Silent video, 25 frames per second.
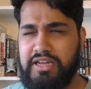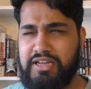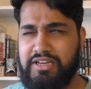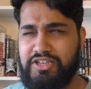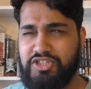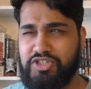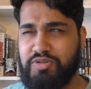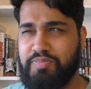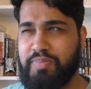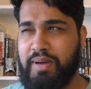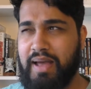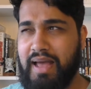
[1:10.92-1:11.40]

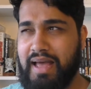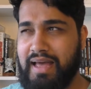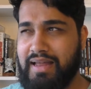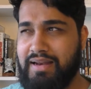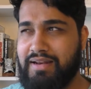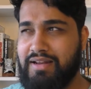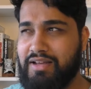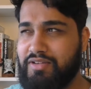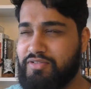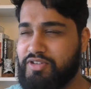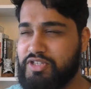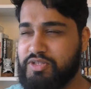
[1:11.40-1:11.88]

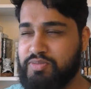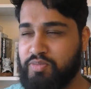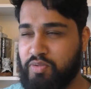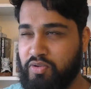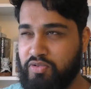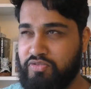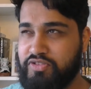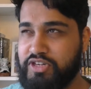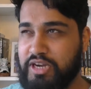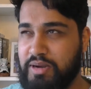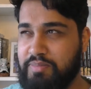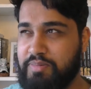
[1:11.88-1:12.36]
Japan, a
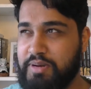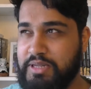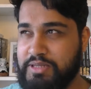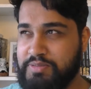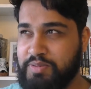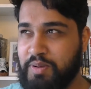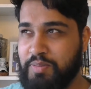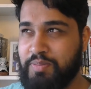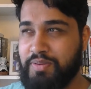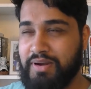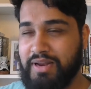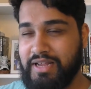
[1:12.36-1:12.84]
small Japanese
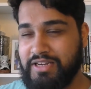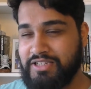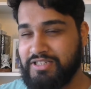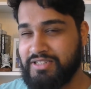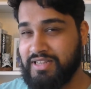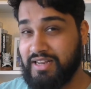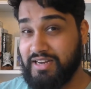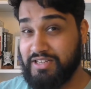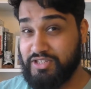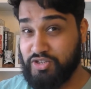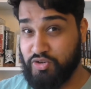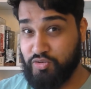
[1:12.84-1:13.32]
population
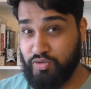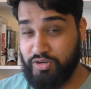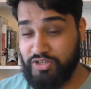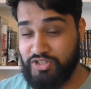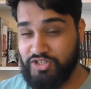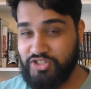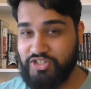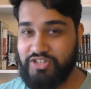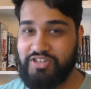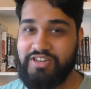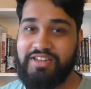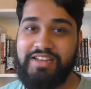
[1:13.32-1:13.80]
that is
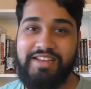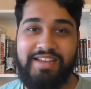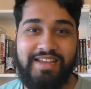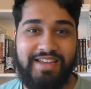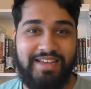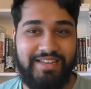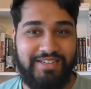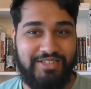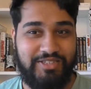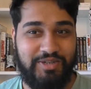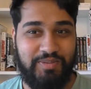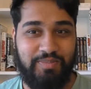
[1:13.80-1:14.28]
Christian
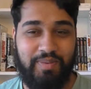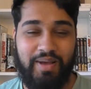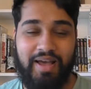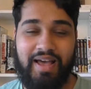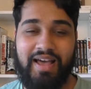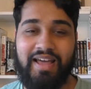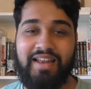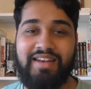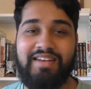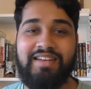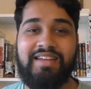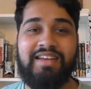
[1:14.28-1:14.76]
in
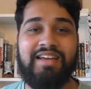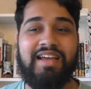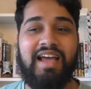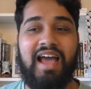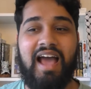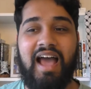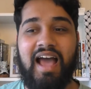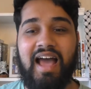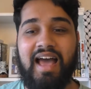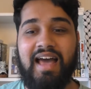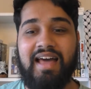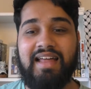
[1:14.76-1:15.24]
Japan,
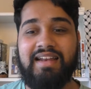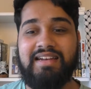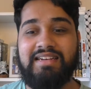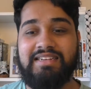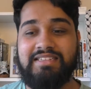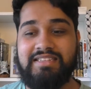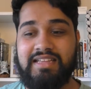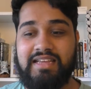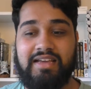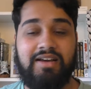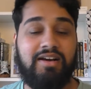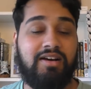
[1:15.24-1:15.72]
and
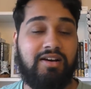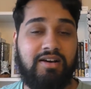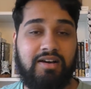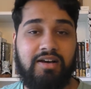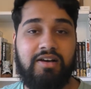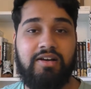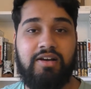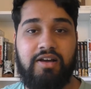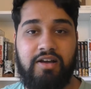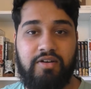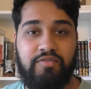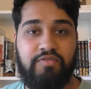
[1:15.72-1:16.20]
they are
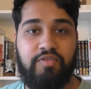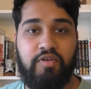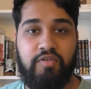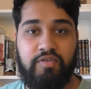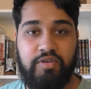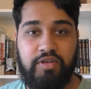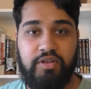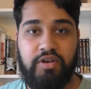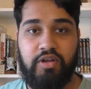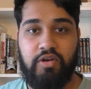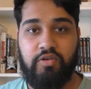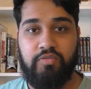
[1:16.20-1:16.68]
a
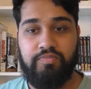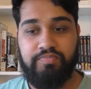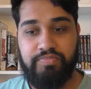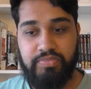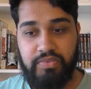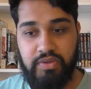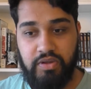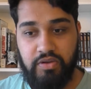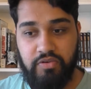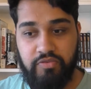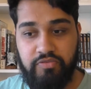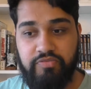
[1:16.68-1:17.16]
very,
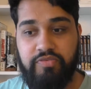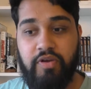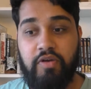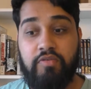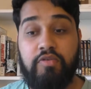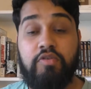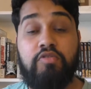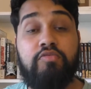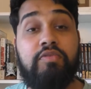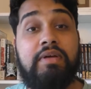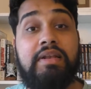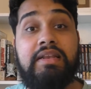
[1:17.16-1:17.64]

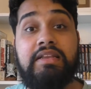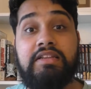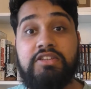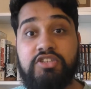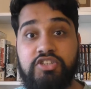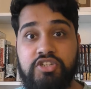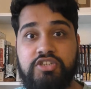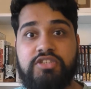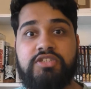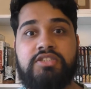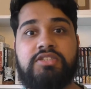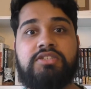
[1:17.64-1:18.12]
very
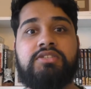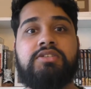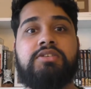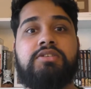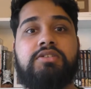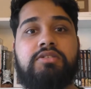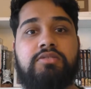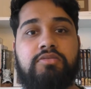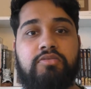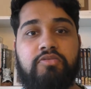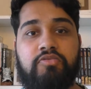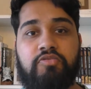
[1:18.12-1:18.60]
religious,
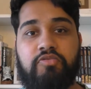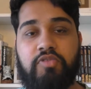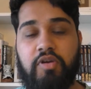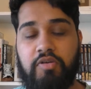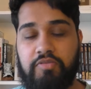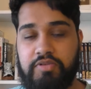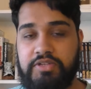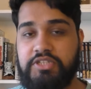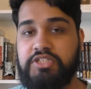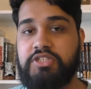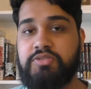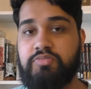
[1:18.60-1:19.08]

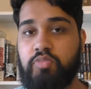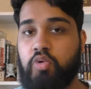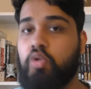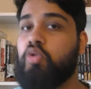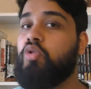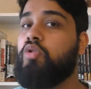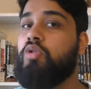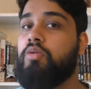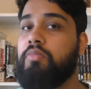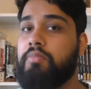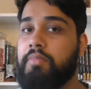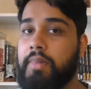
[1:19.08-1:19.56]
very
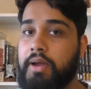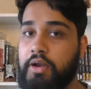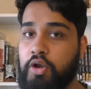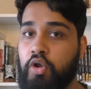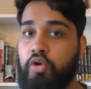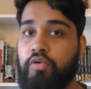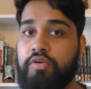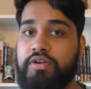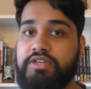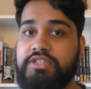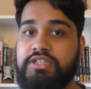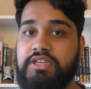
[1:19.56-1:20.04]
small
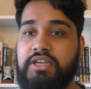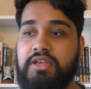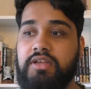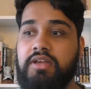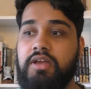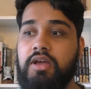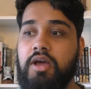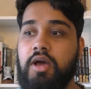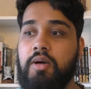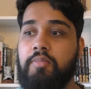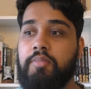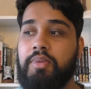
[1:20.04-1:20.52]
minority.
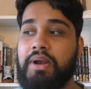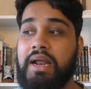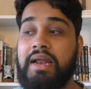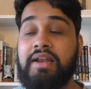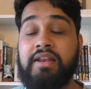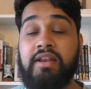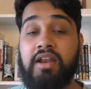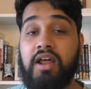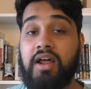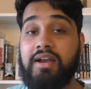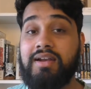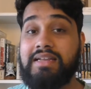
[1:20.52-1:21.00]
But I
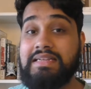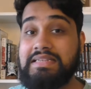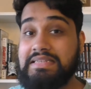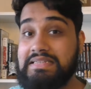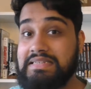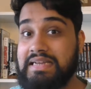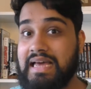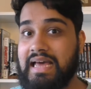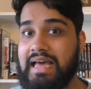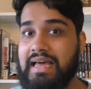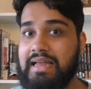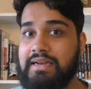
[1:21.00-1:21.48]
didn't
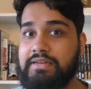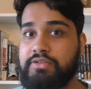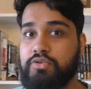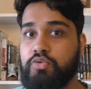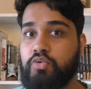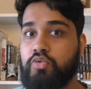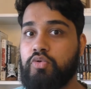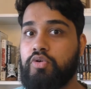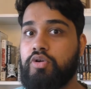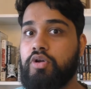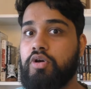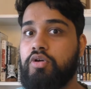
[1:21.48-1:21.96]
understand
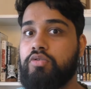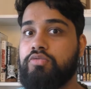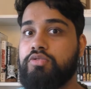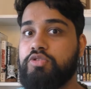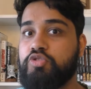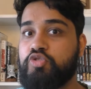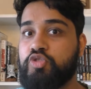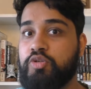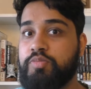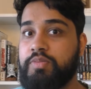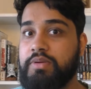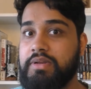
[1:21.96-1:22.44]
or know the
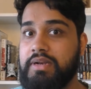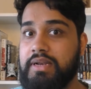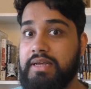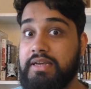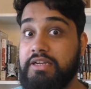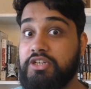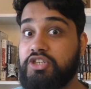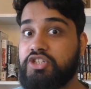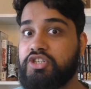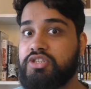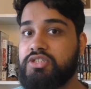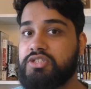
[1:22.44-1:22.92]

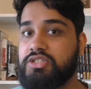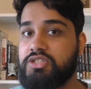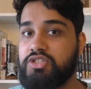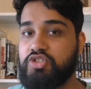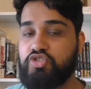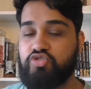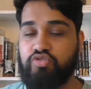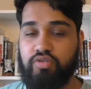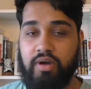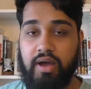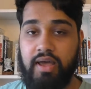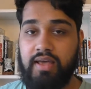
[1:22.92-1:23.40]
tribulations and
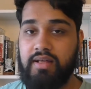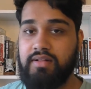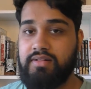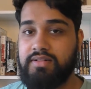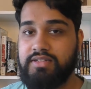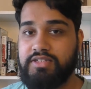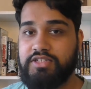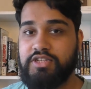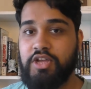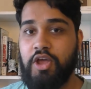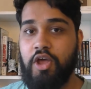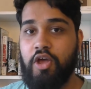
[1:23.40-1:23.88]

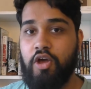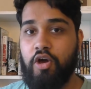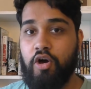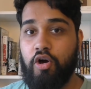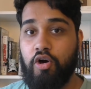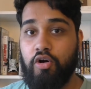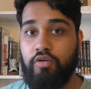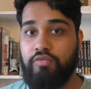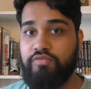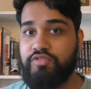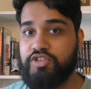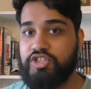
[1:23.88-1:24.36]
trials
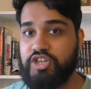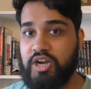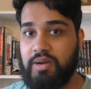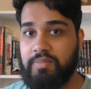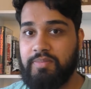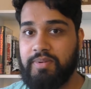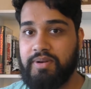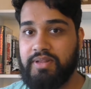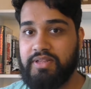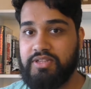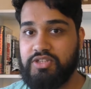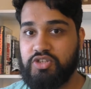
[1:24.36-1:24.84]
of
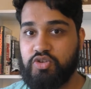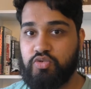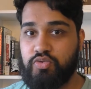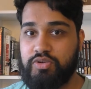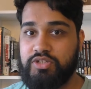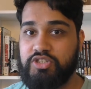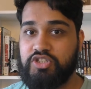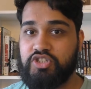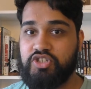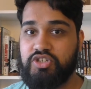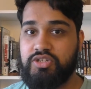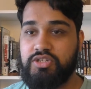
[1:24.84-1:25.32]
Japanese
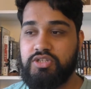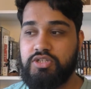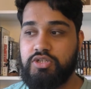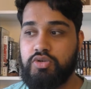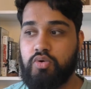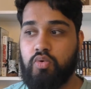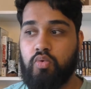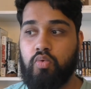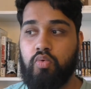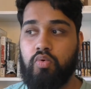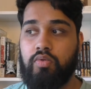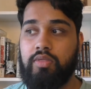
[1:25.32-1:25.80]

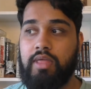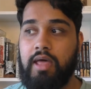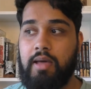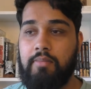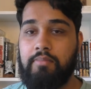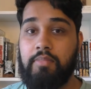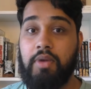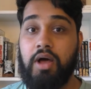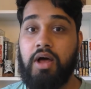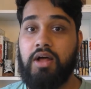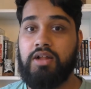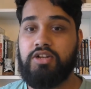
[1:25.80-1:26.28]
Christians all that
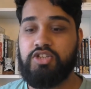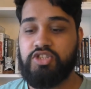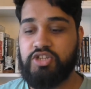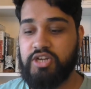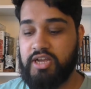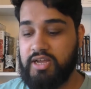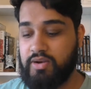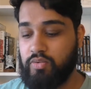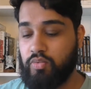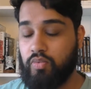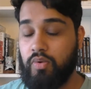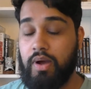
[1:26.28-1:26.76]
much.
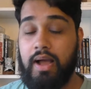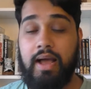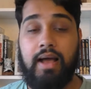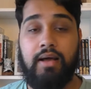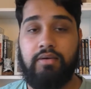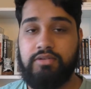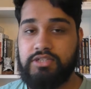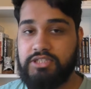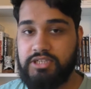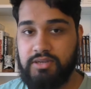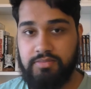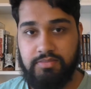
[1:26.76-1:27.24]
And
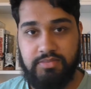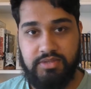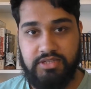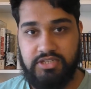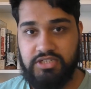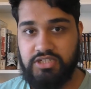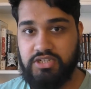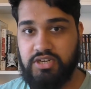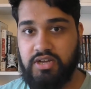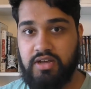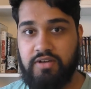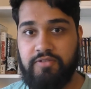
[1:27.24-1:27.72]
wow, some of the
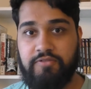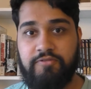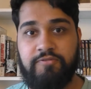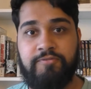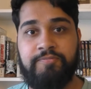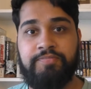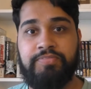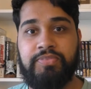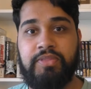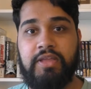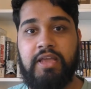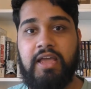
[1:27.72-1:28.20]
stuff
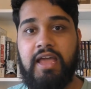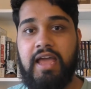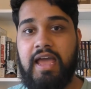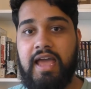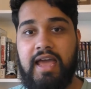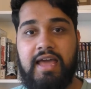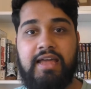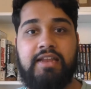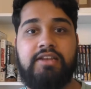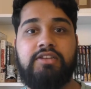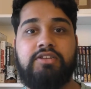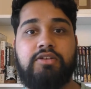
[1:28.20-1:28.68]

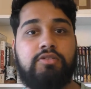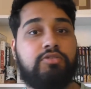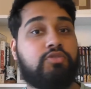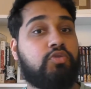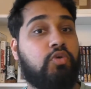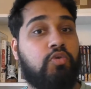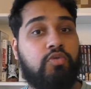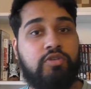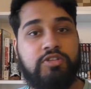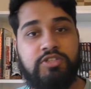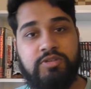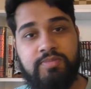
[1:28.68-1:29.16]
Endō
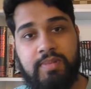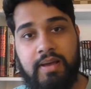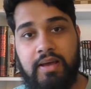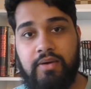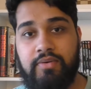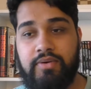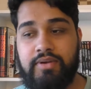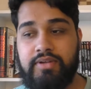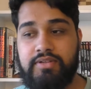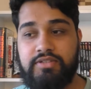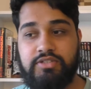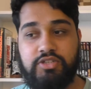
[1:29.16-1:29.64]
talks
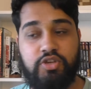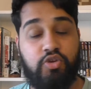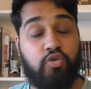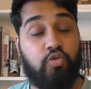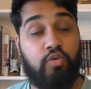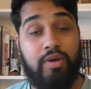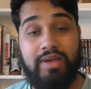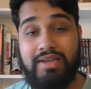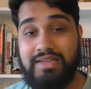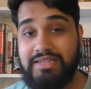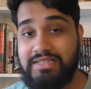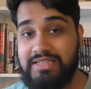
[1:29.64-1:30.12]
about is
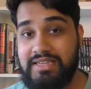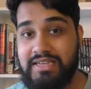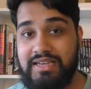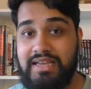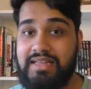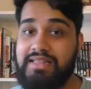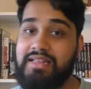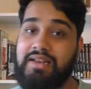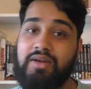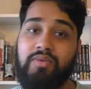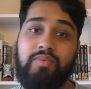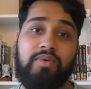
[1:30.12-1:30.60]
crazy,
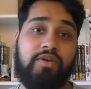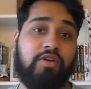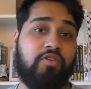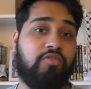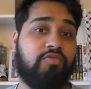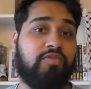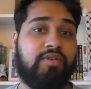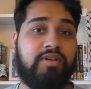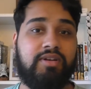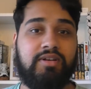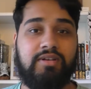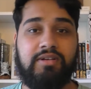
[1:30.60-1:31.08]
and I went
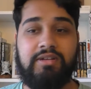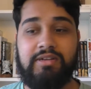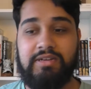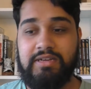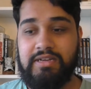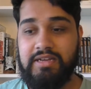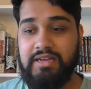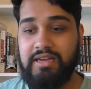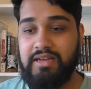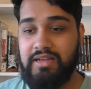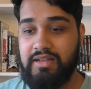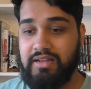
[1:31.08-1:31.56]
off and
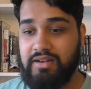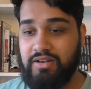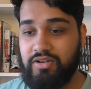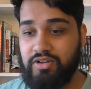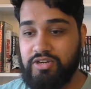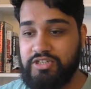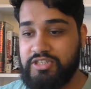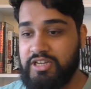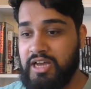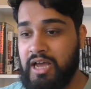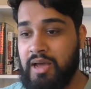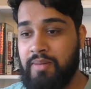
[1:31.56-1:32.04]

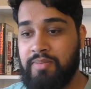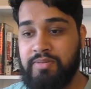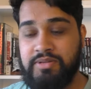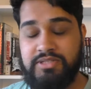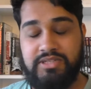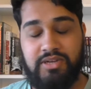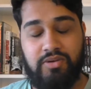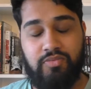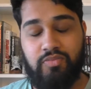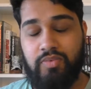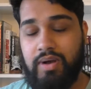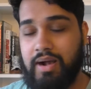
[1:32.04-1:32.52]
looked it up, and it's
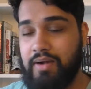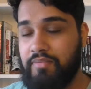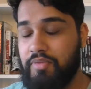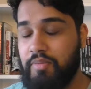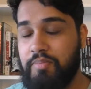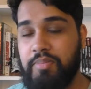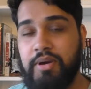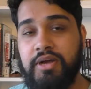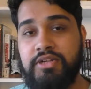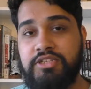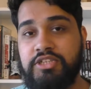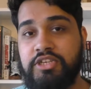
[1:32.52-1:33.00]
like, wow,
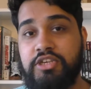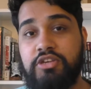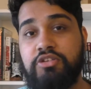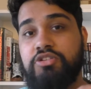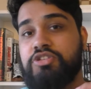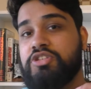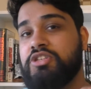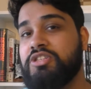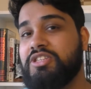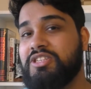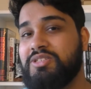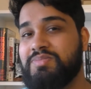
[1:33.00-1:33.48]
the
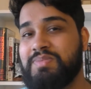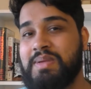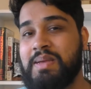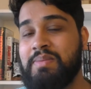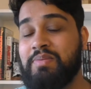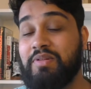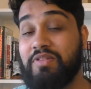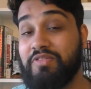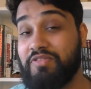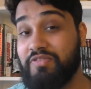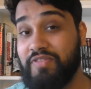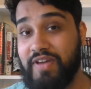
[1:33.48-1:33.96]
persecution these
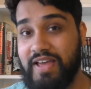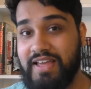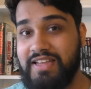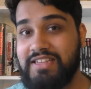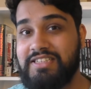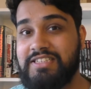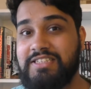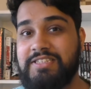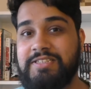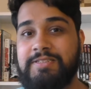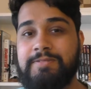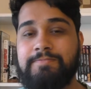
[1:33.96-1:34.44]
people
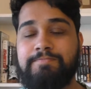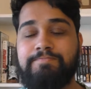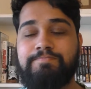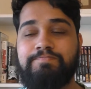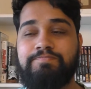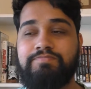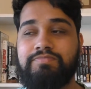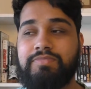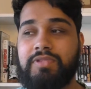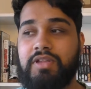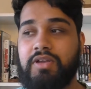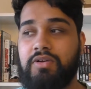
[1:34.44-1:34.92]
faced
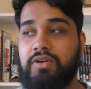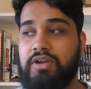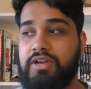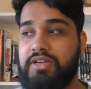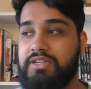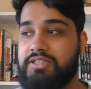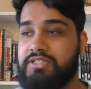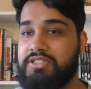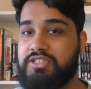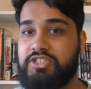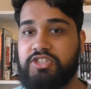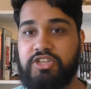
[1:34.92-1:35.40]

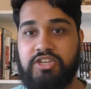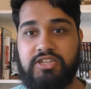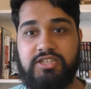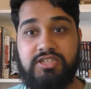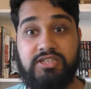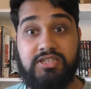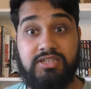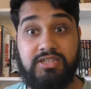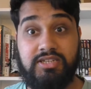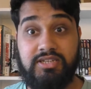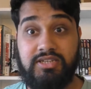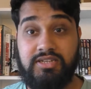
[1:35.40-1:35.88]
is
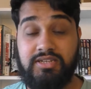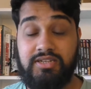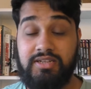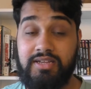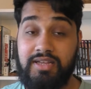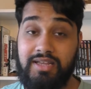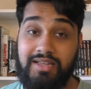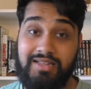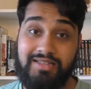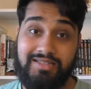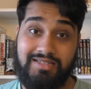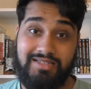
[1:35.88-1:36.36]
just
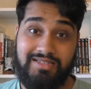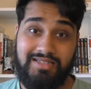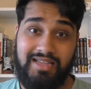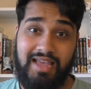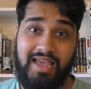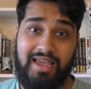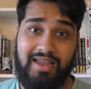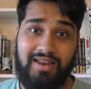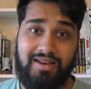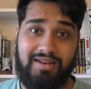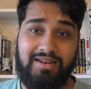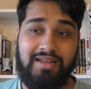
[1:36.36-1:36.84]

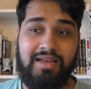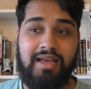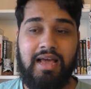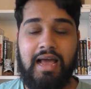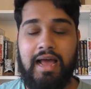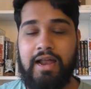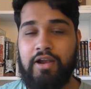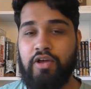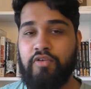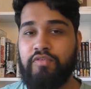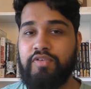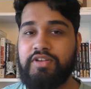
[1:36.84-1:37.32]
insane.
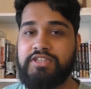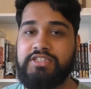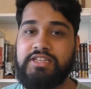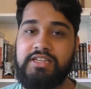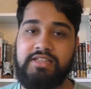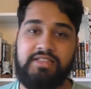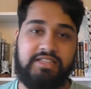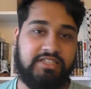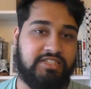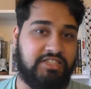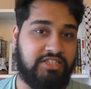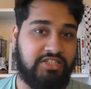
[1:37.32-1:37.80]
And
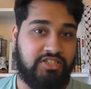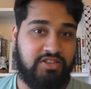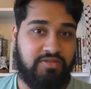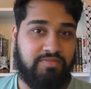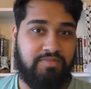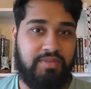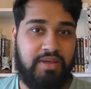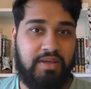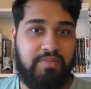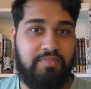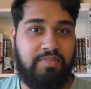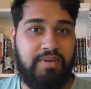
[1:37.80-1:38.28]
obviously this isn't
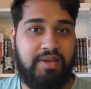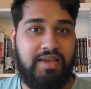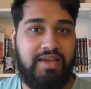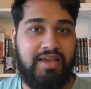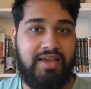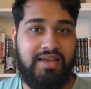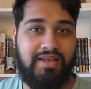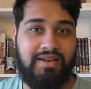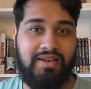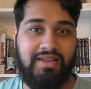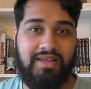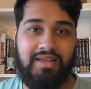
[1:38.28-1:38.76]
me
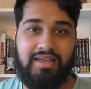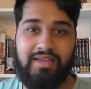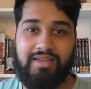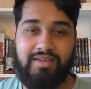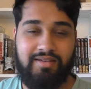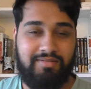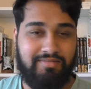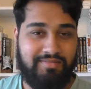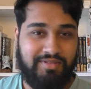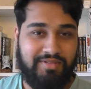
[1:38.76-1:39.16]
being like,